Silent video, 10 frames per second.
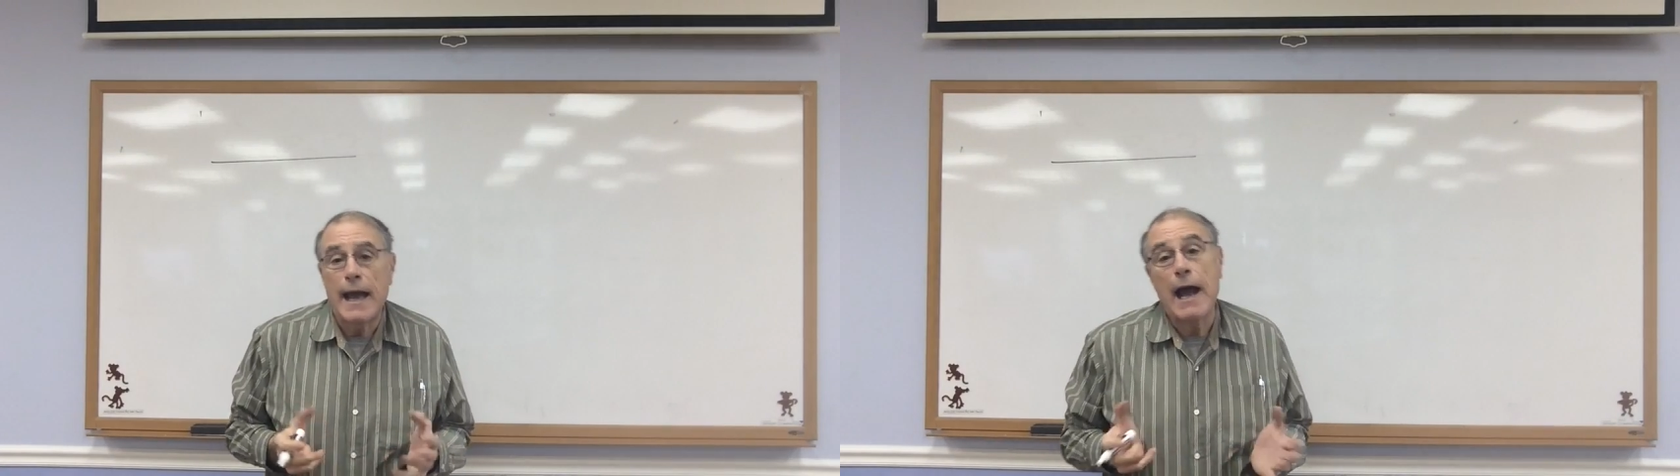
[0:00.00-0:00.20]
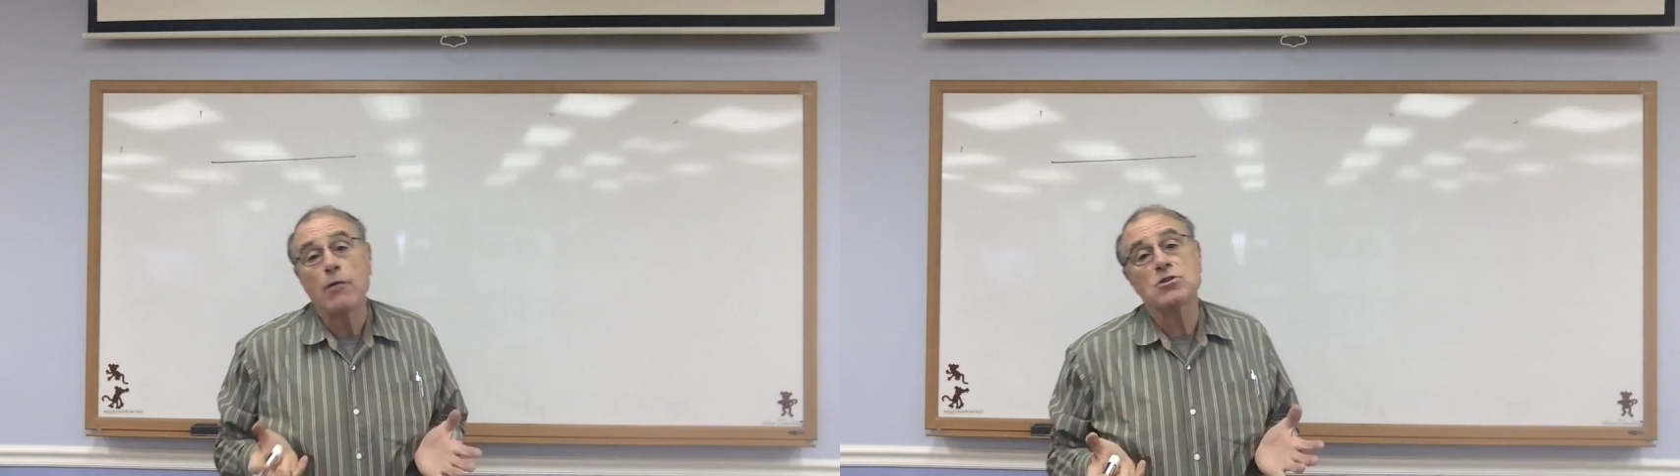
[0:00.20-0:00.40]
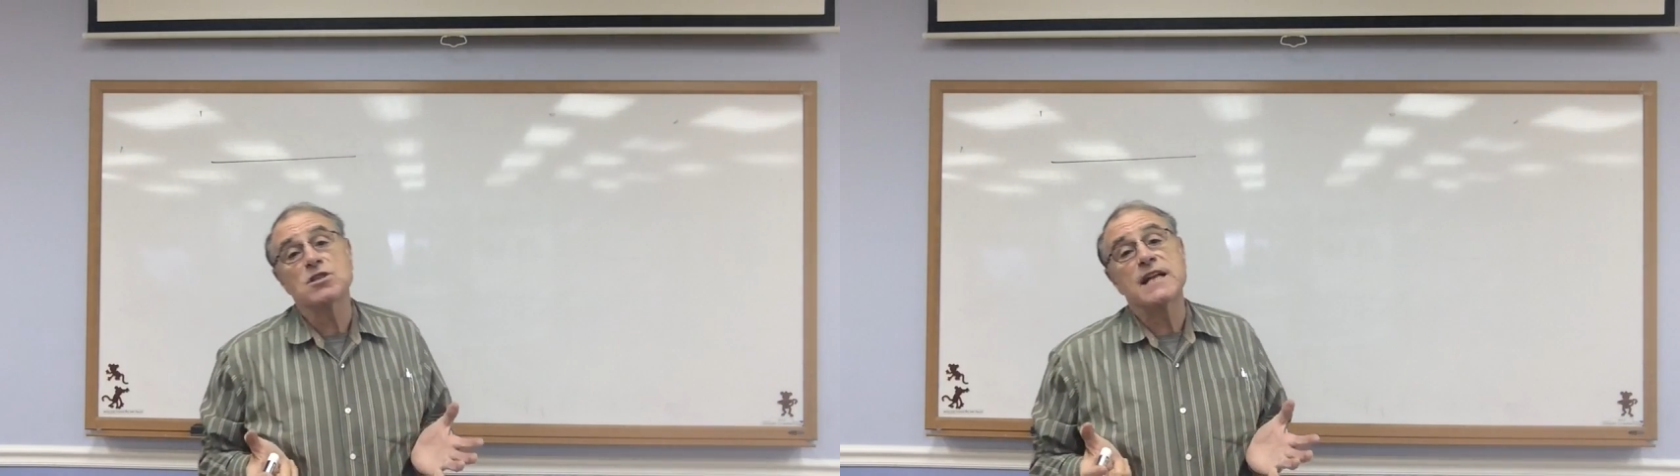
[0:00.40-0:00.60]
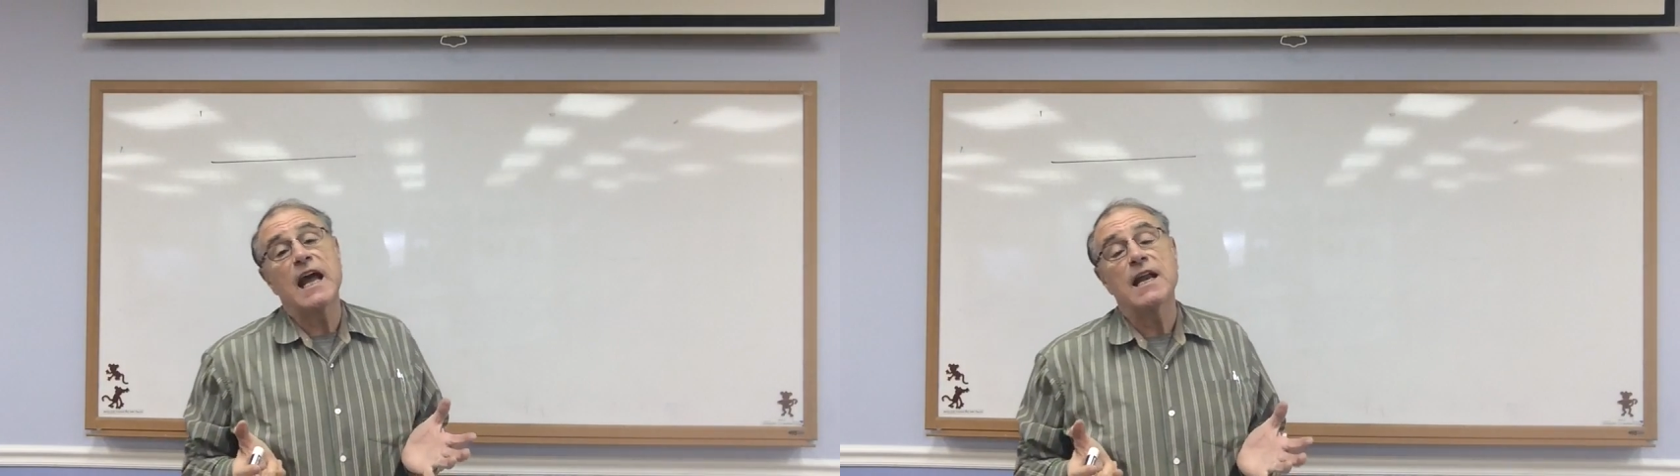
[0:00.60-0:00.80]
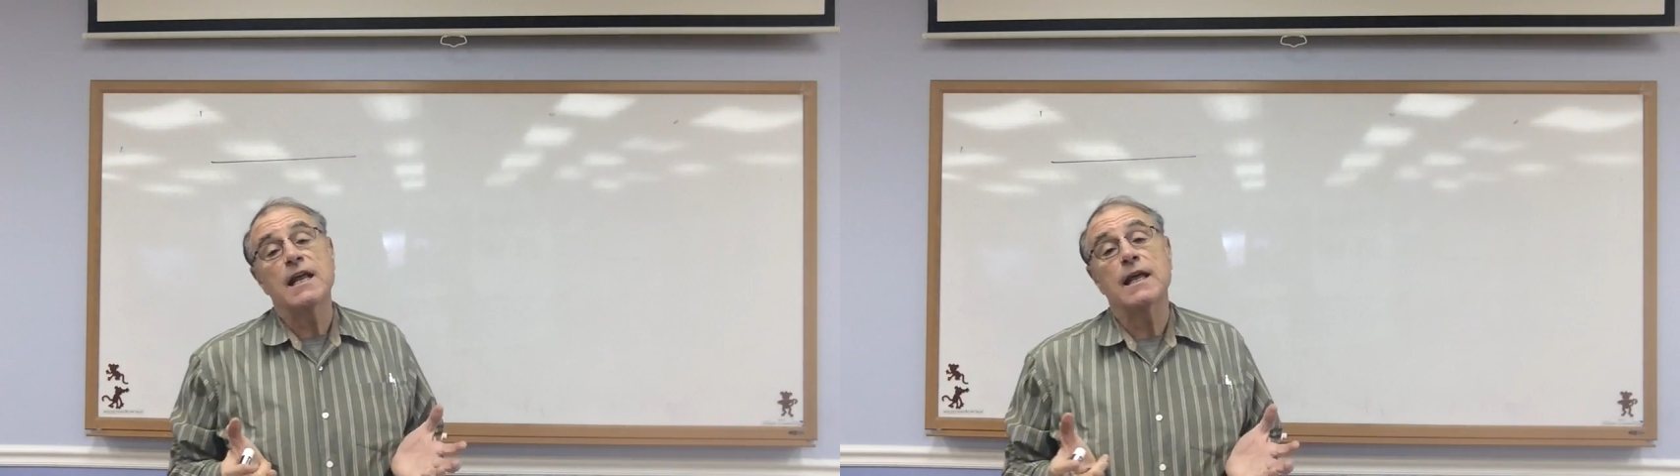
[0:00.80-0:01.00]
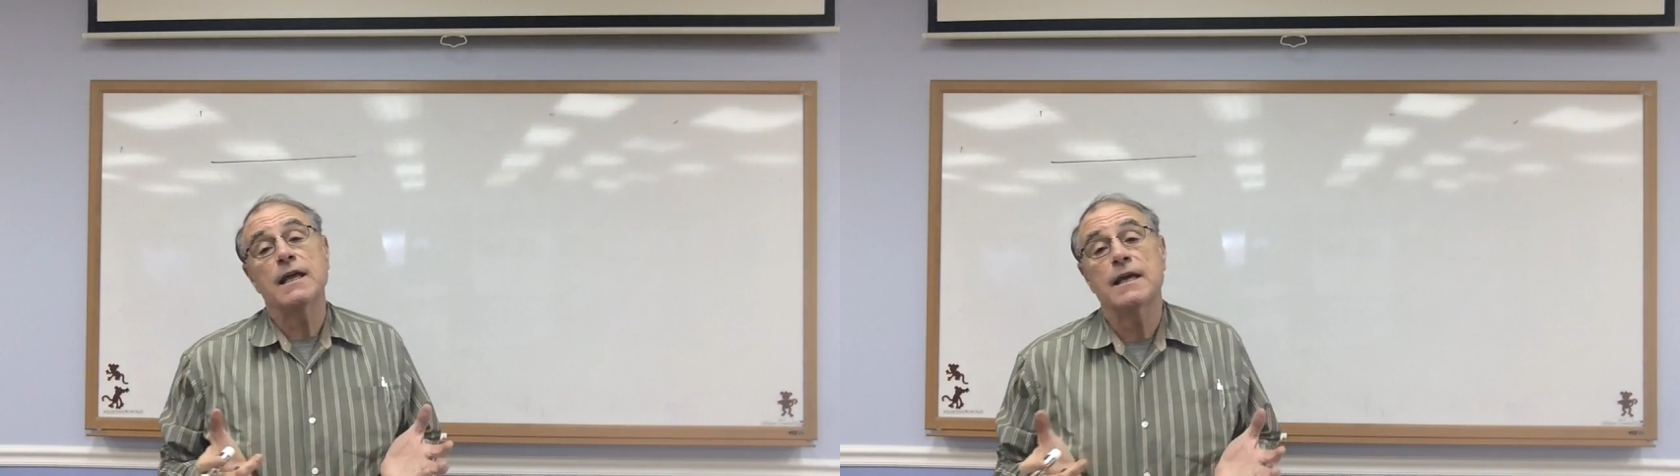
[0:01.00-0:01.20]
outstanding